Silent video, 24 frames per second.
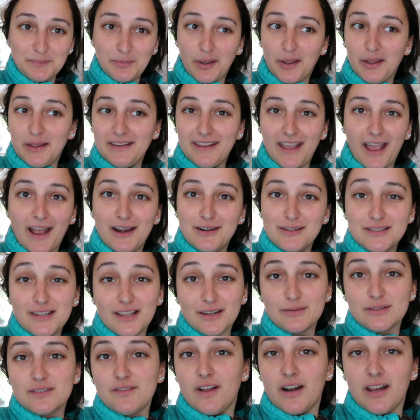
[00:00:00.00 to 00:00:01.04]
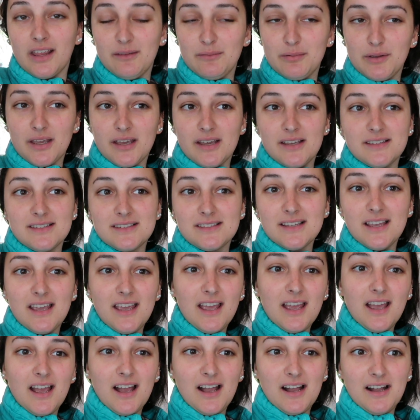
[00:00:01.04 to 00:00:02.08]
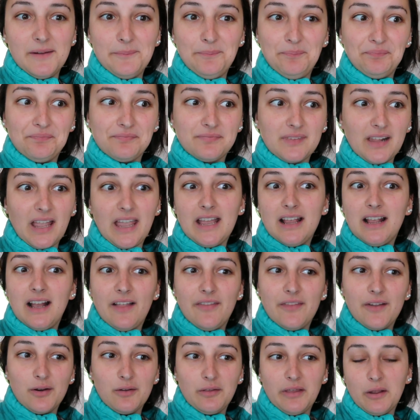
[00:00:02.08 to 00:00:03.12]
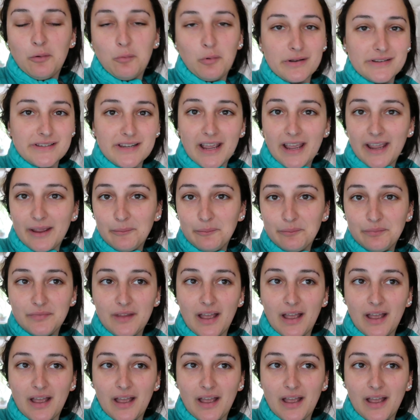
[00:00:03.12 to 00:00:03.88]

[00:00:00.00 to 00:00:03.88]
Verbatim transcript: But yeah, I just thought it was funny because um, I had gone there like one time.